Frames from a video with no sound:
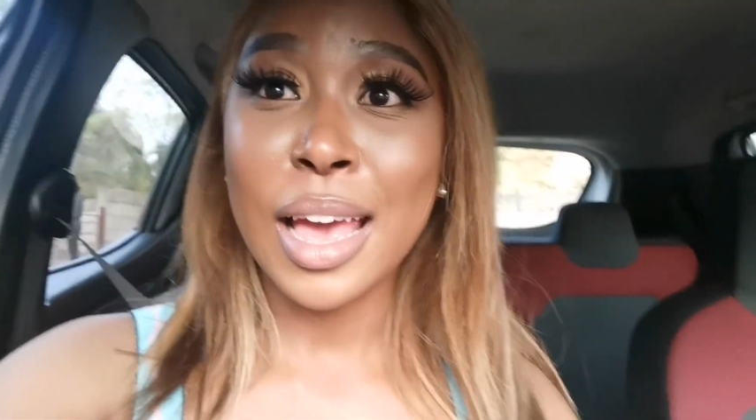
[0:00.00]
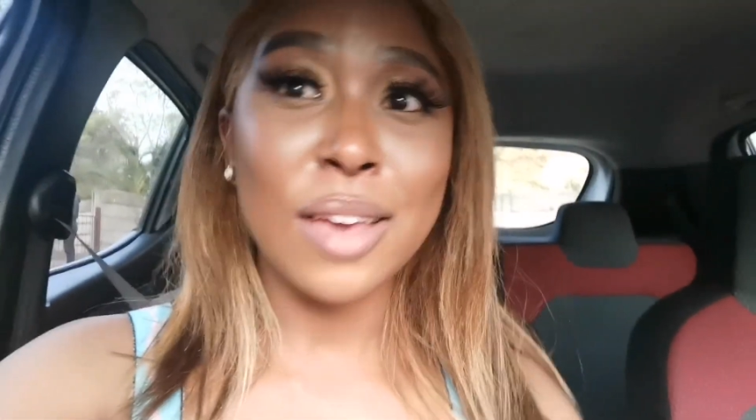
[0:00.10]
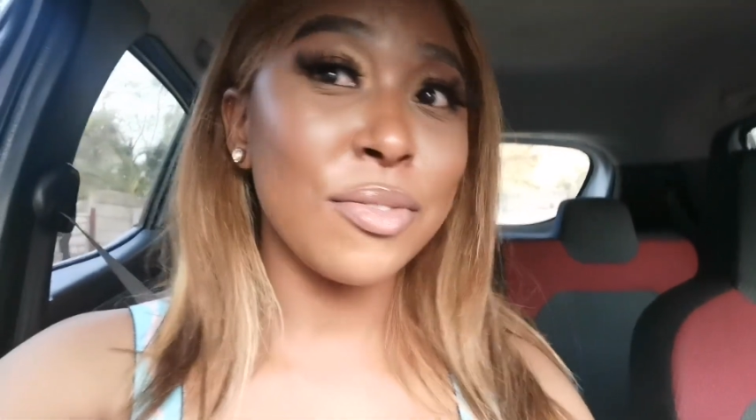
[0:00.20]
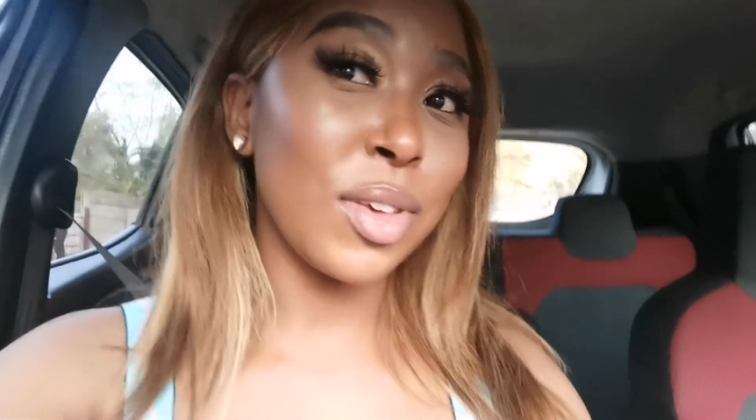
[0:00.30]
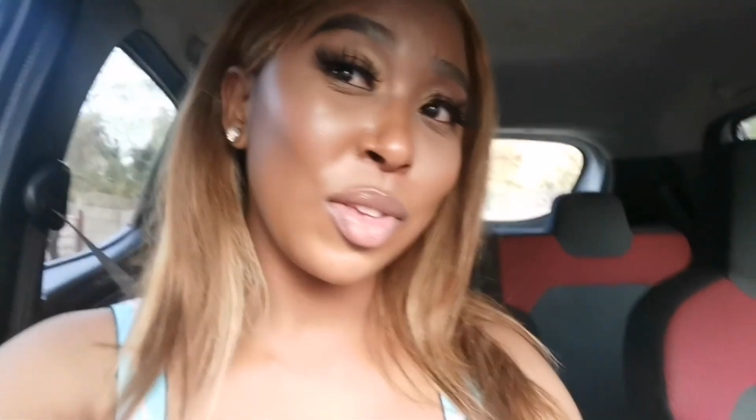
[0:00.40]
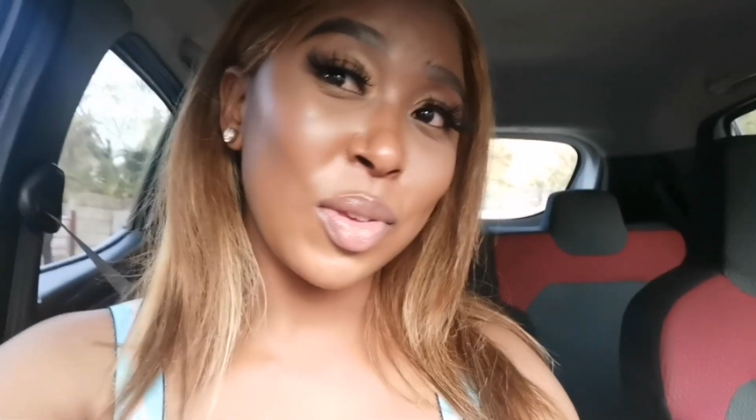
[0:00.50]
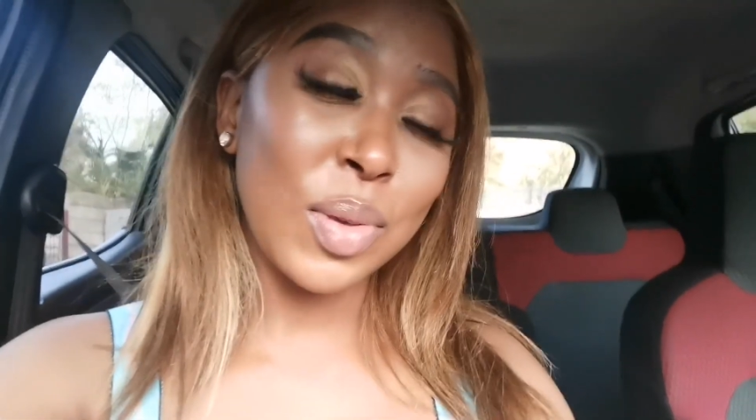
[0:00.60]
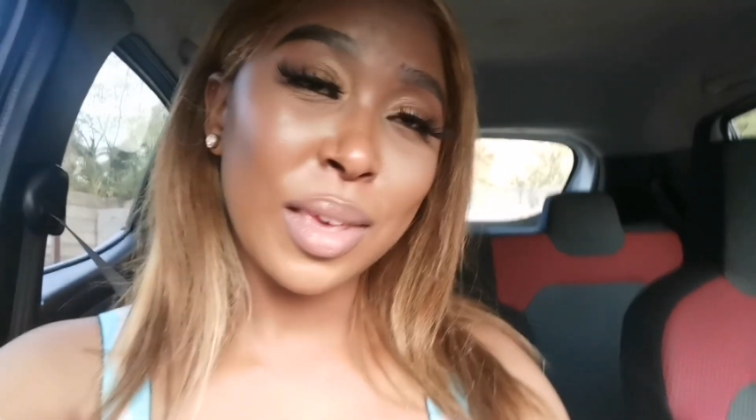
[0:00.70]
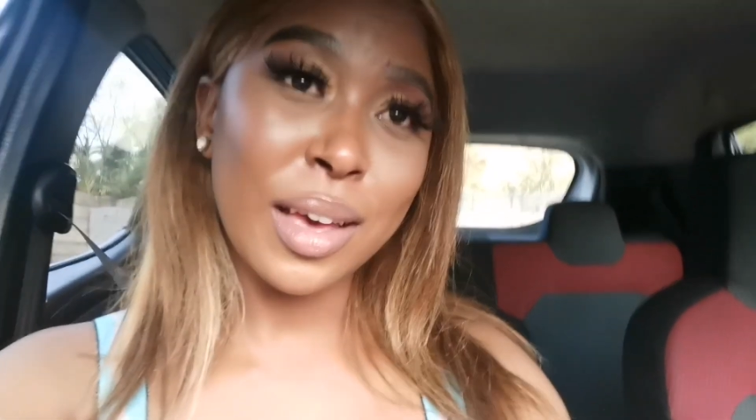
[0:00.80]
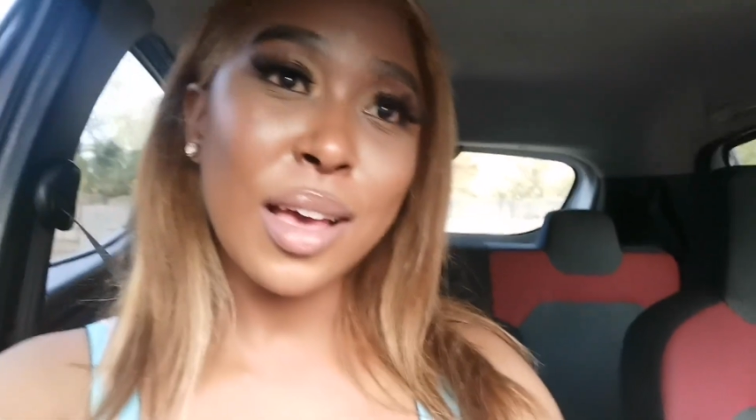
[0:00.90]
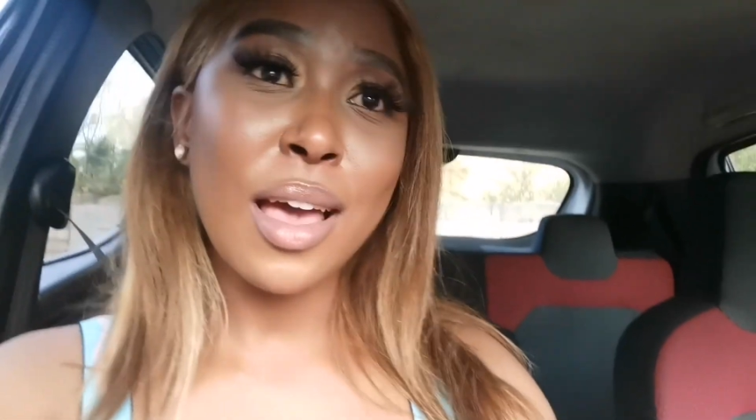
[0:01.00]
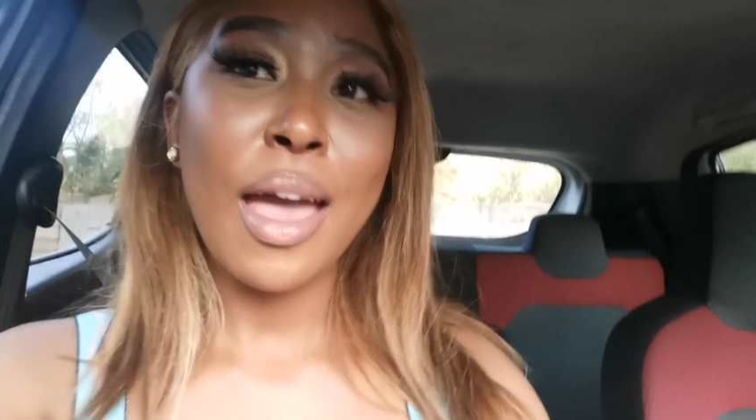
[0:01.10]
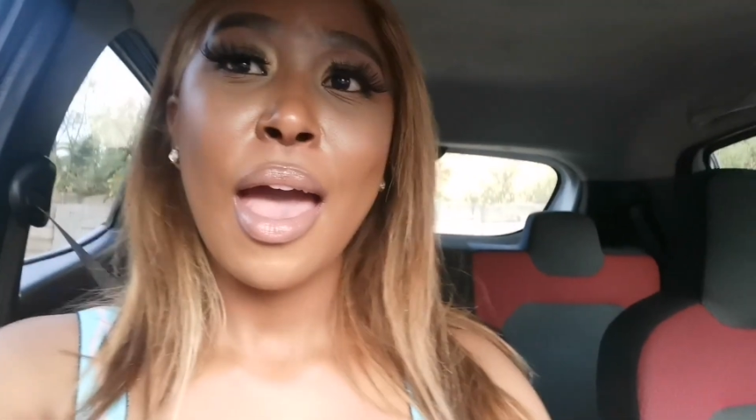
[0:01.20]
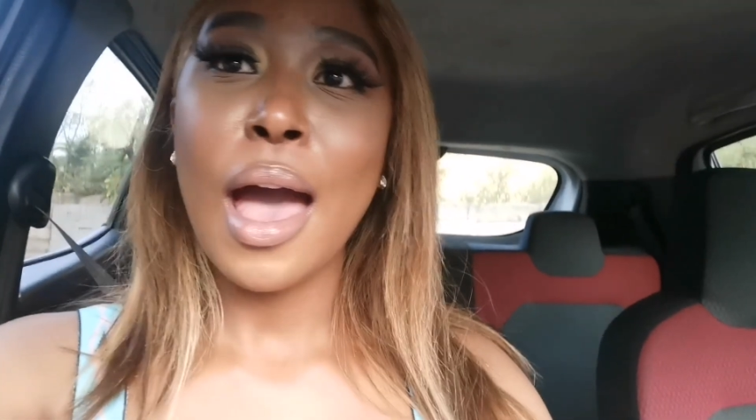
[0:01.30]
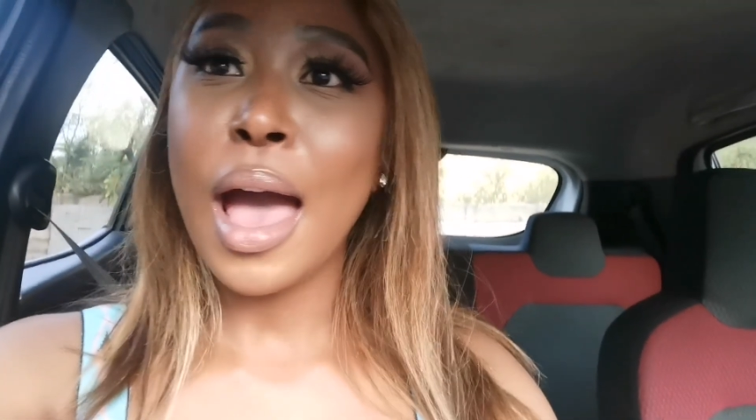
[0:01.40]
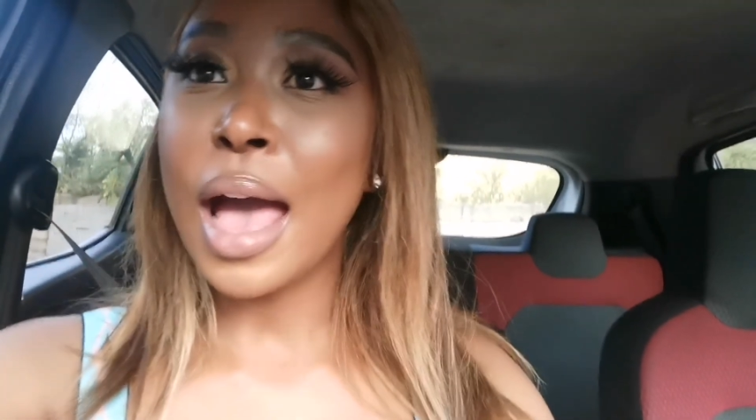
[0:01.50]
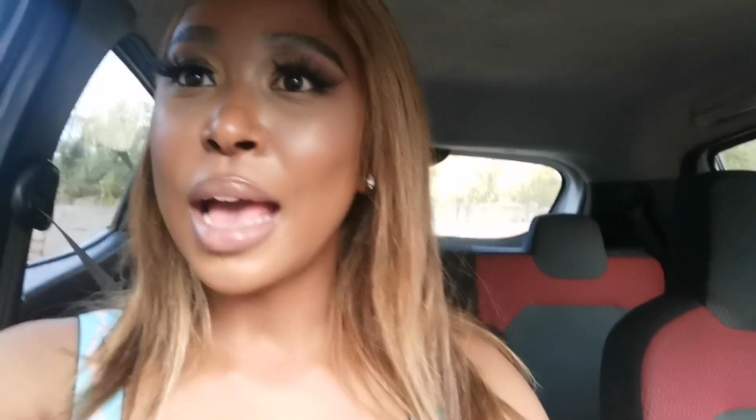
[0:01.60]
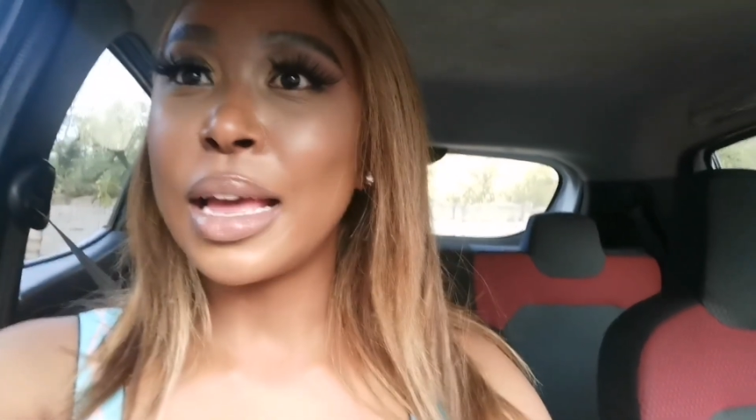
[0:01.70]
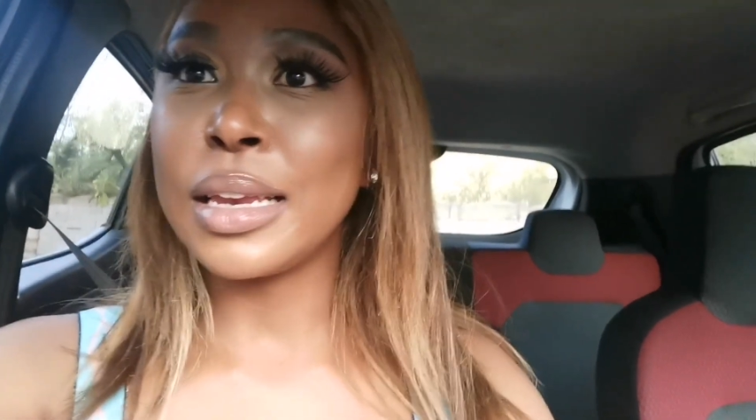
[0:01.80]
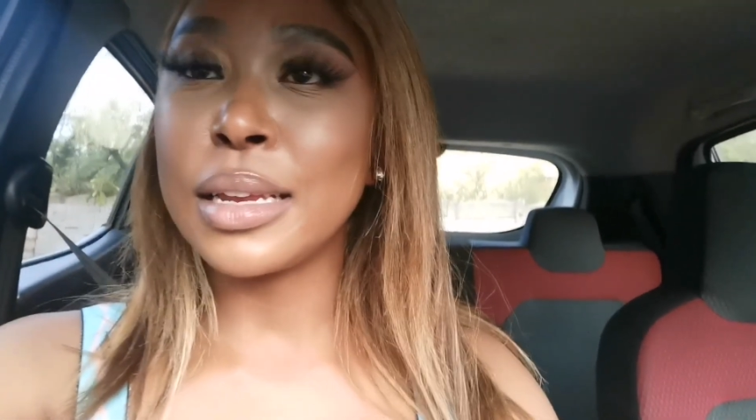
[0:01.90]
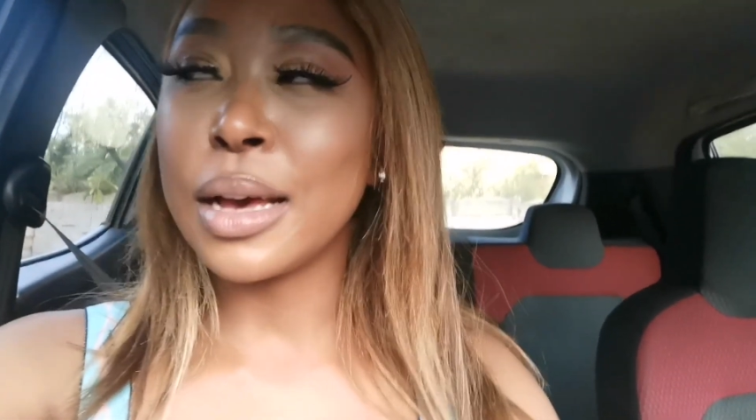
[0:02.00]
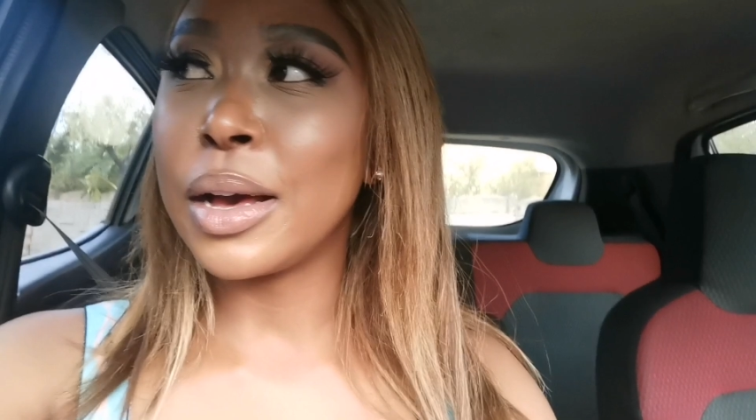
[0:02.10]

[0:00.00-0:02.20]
if you're new here, and